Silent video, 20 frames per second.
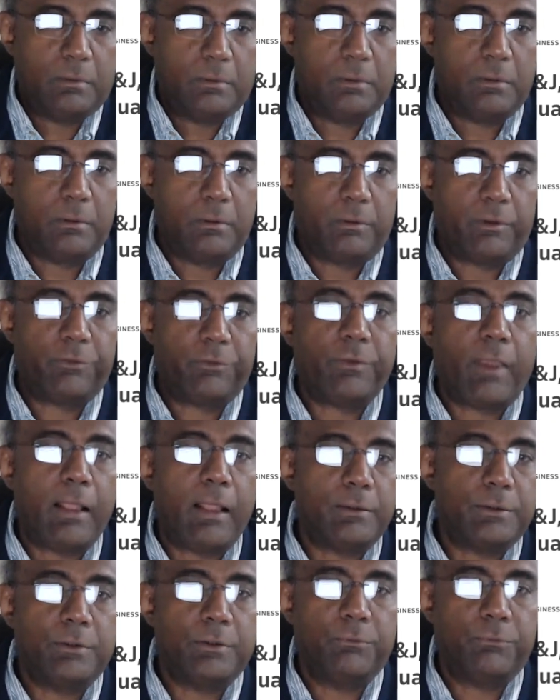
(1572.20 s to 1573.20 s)

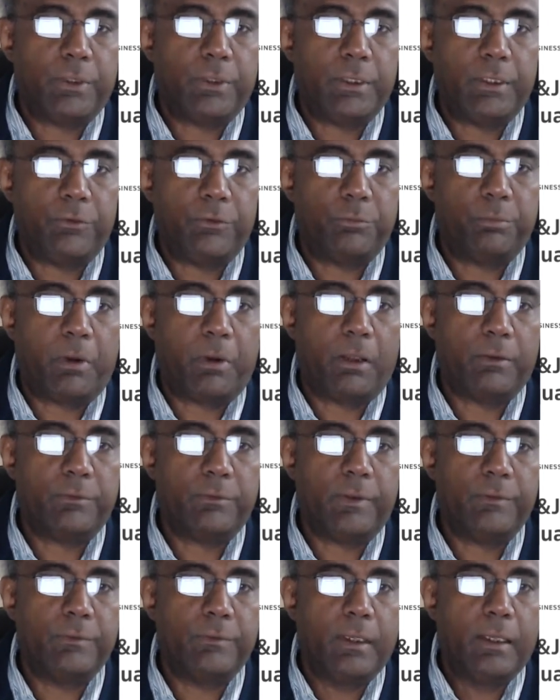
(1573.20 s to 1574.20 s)
result for this
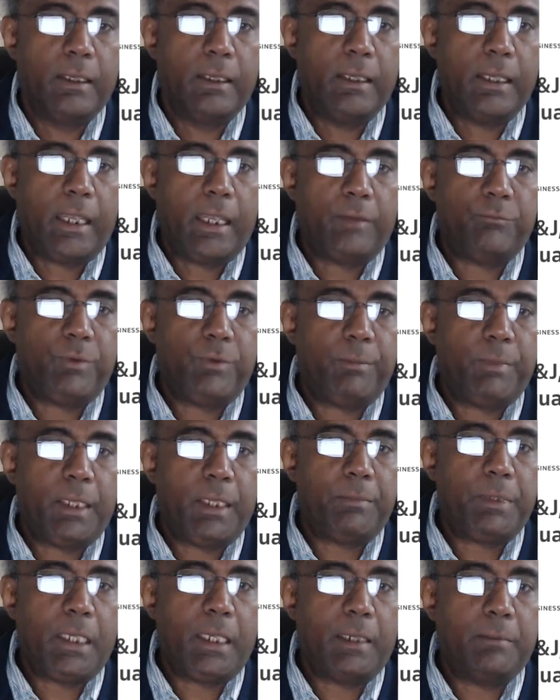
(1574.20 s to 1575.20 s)
process, and we
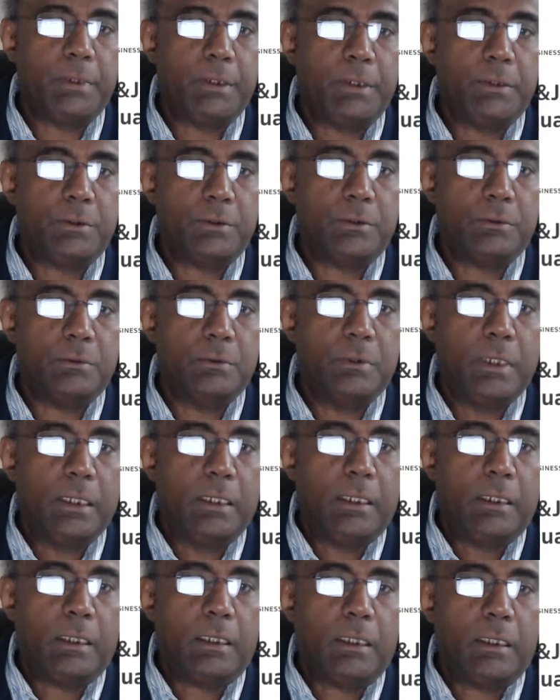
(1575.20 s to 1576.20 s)
may be able to
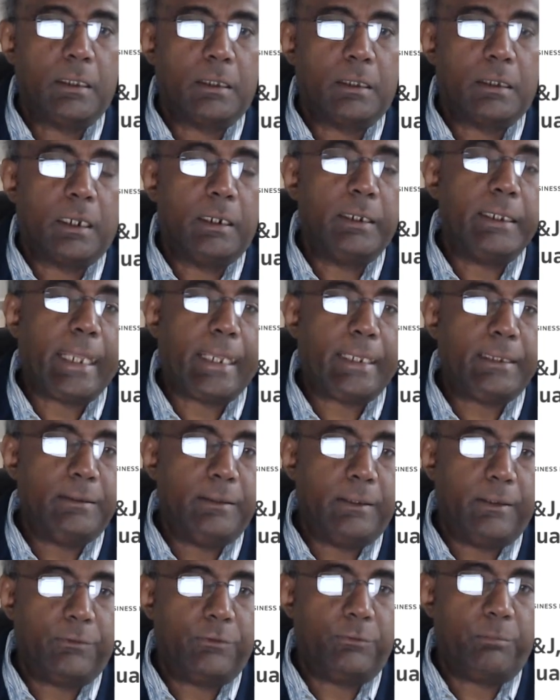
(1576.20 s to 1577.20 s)

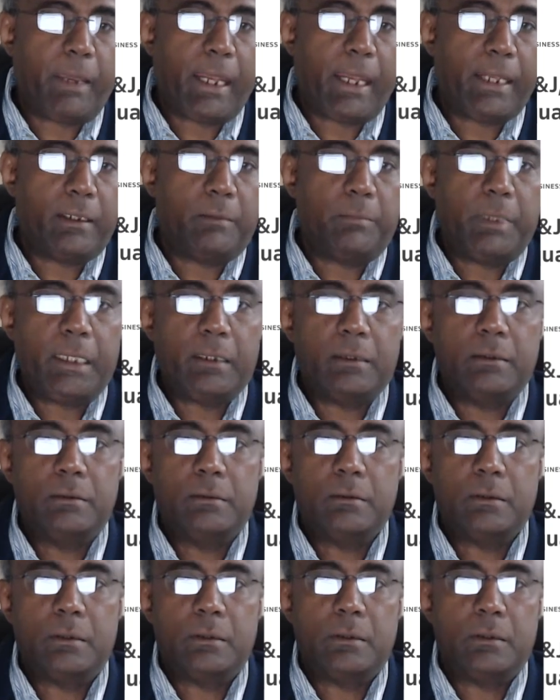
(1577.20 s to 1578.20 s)
contain this pandemic
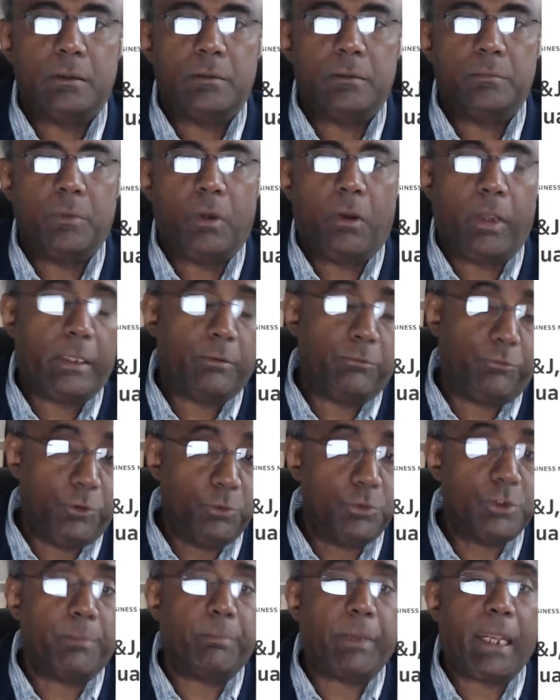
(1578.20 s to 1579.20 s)
and
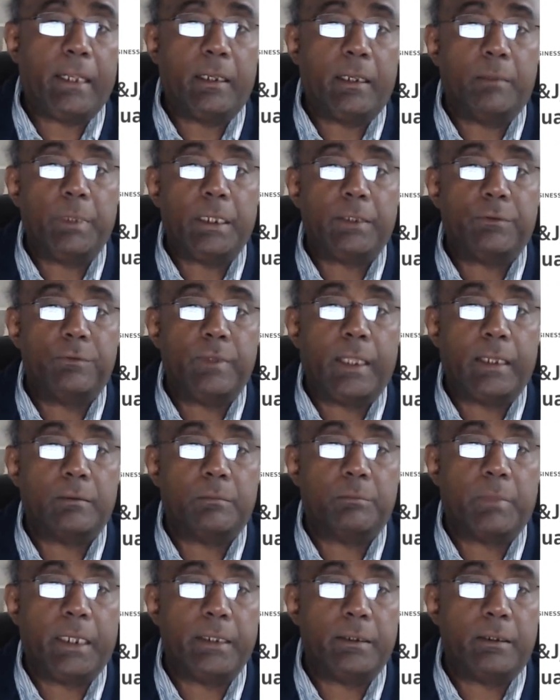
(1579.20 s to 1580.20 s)
future pandemics
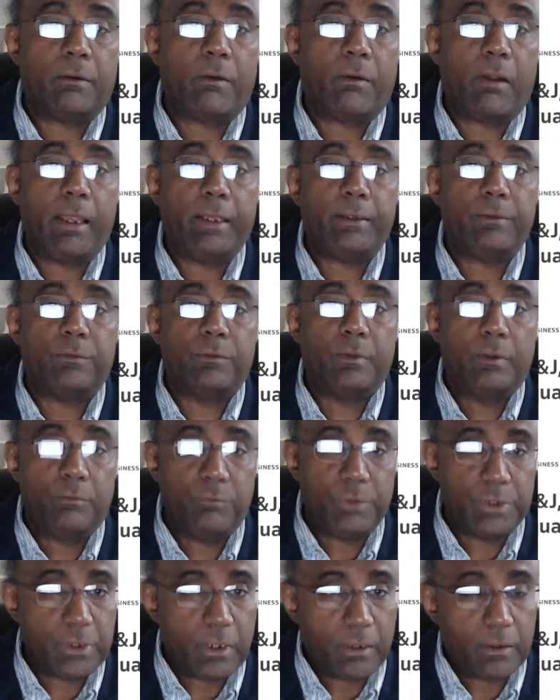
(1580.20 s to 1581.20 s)
that might arise,
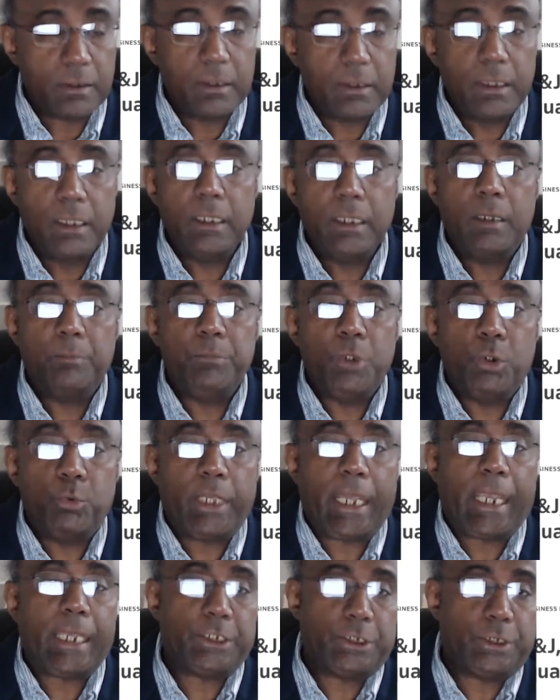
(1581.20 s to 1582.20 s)
which are
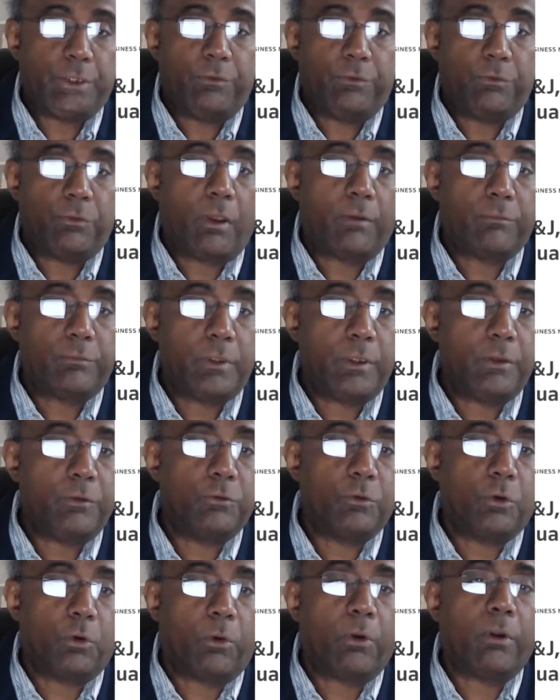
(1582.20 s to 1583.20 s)
mutations of
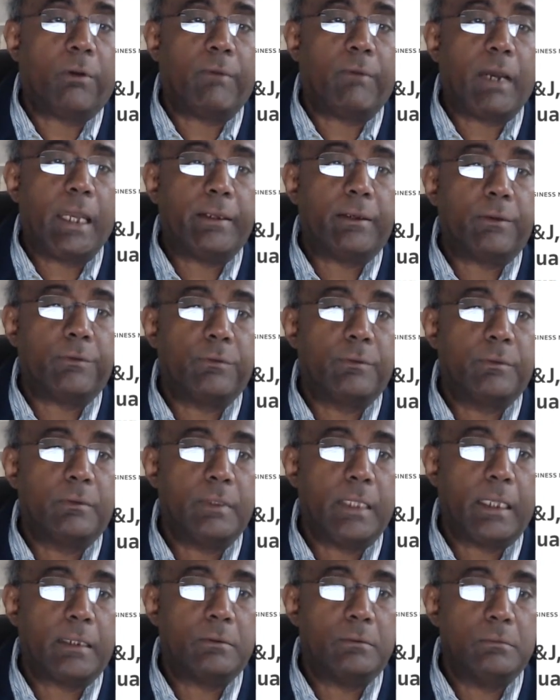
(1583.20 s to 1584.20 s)
this coronavirus
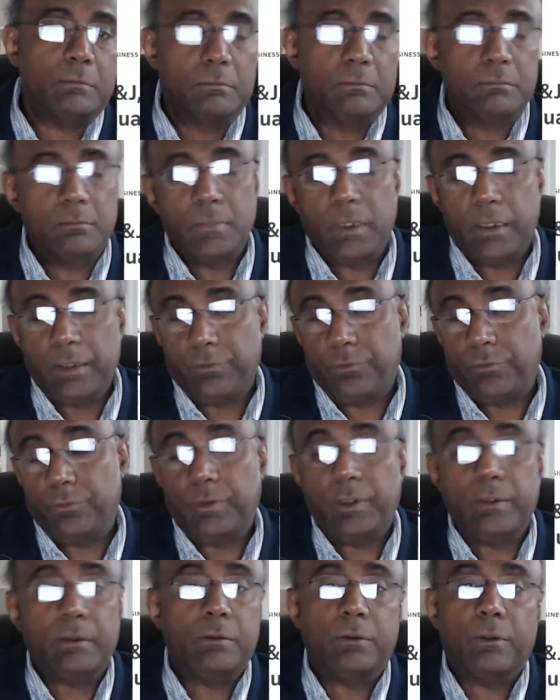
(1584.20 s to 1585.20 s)
that is
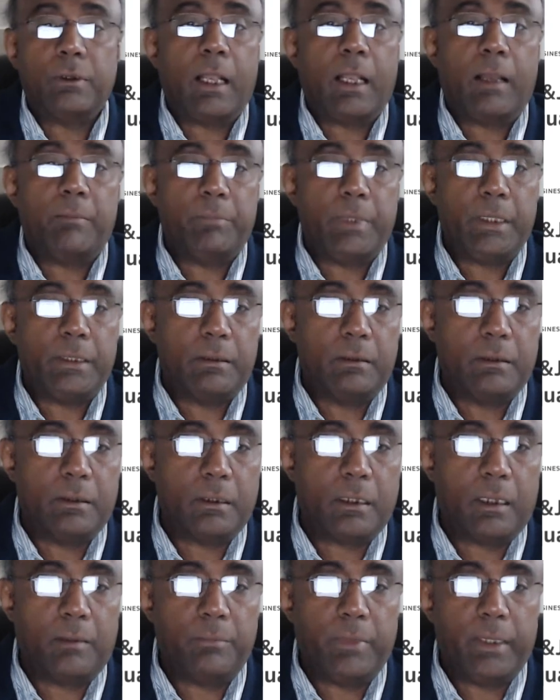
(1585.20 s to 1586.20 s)
certain to come
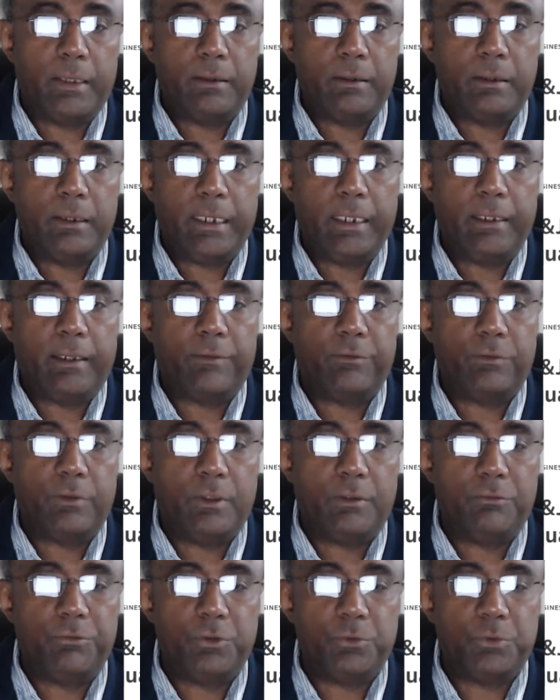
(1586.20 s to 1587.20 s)
and hit us
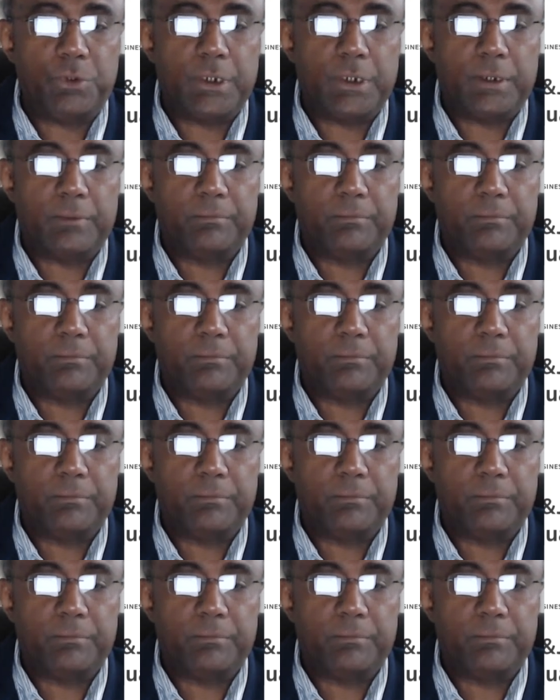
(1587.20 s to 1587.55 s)
in the future.